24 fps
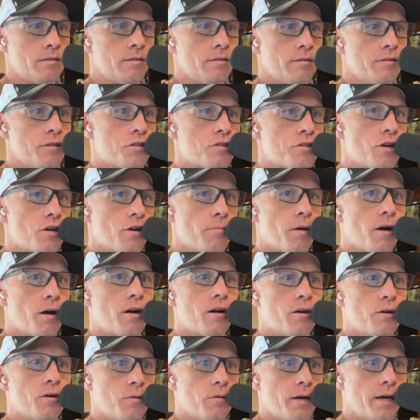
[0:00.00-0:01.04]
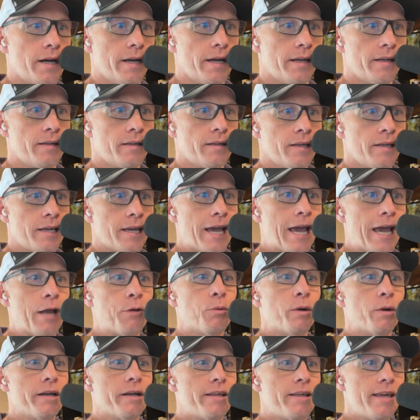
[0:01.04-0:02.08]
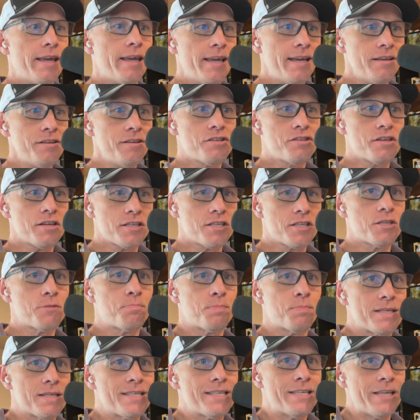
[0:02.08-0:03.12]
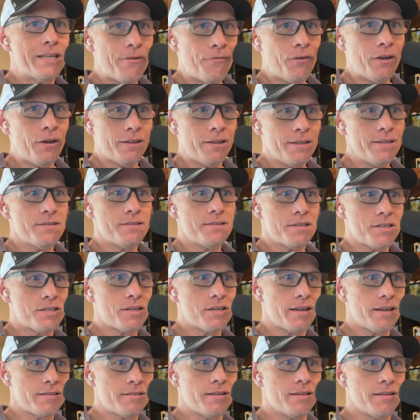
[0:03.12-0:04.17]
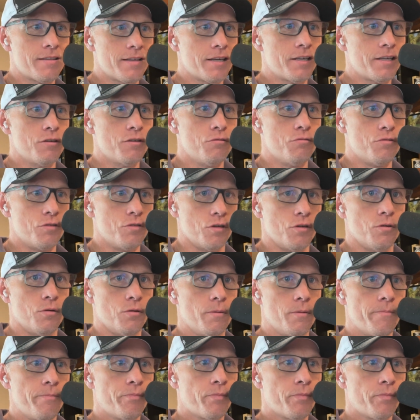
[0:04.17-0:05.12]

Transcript: the term R O I. And what Gyi has just specifically suggested that you do